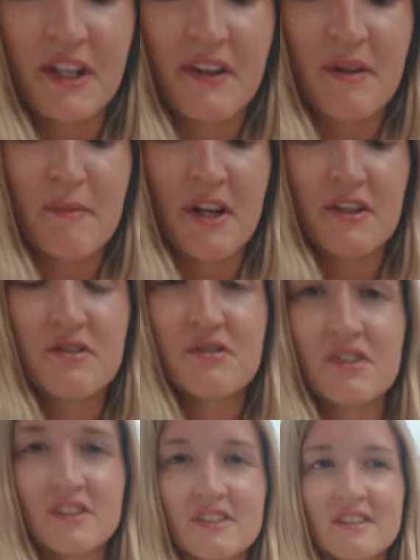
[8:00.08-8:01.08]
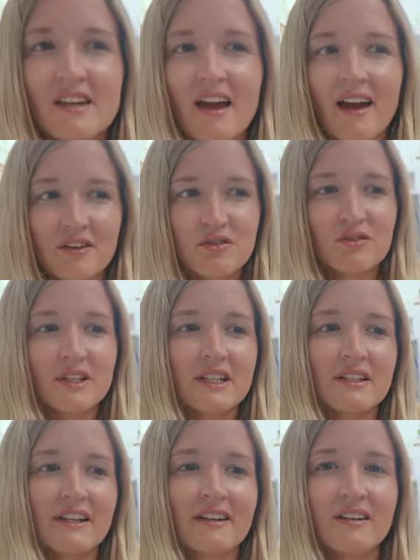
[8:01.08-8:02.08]
on the menu that's actually
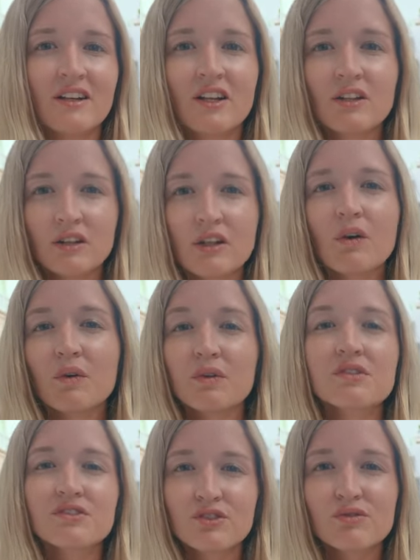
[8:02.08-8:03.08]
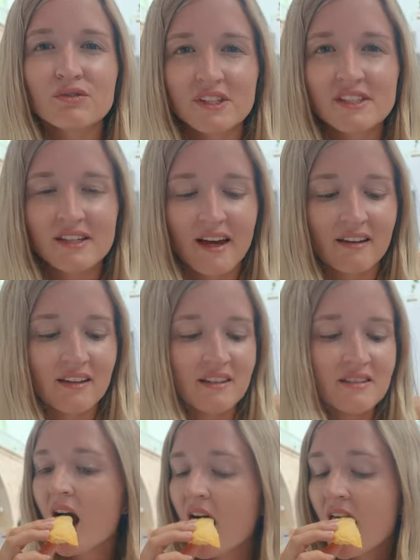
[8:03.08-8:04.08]
like local to this island.